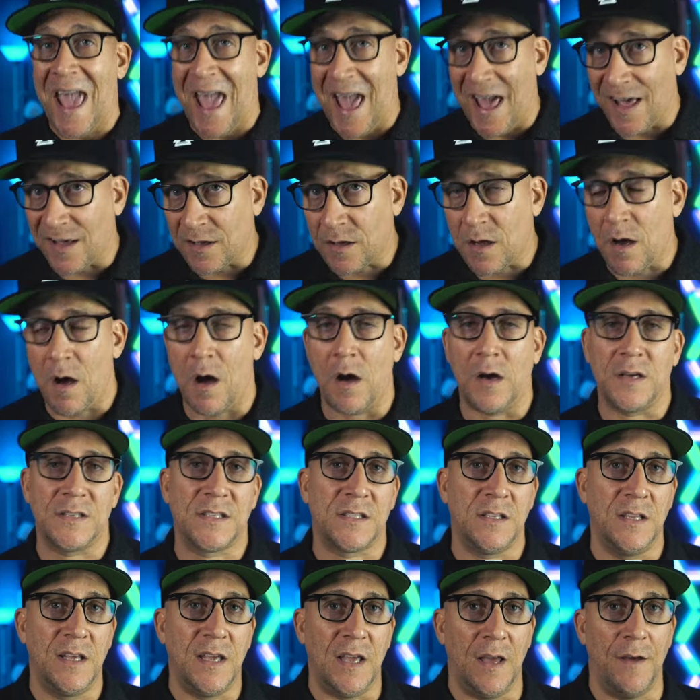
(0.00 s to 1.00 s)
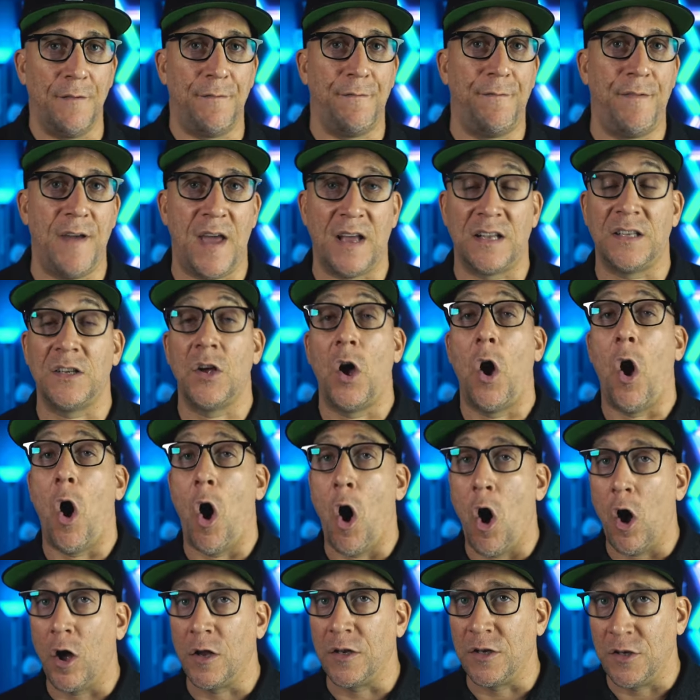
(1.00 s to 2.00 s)
and costly effect
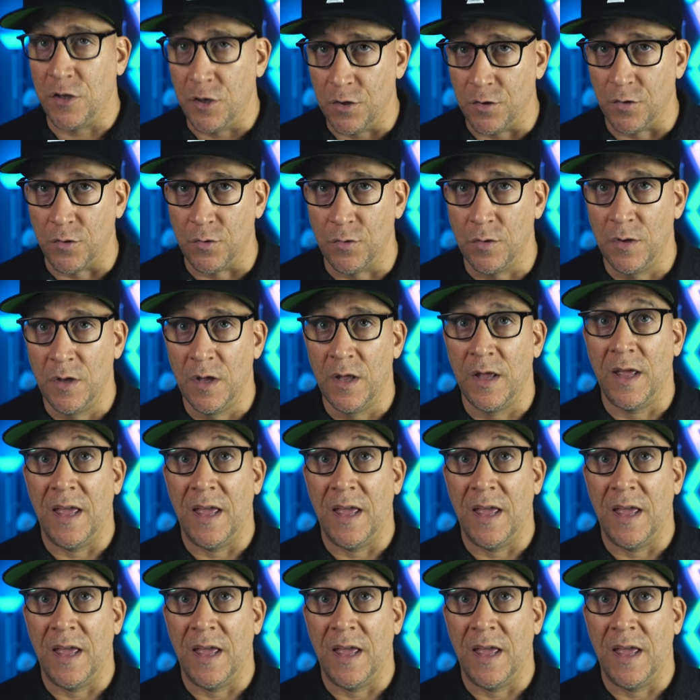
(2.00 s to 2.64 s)
on you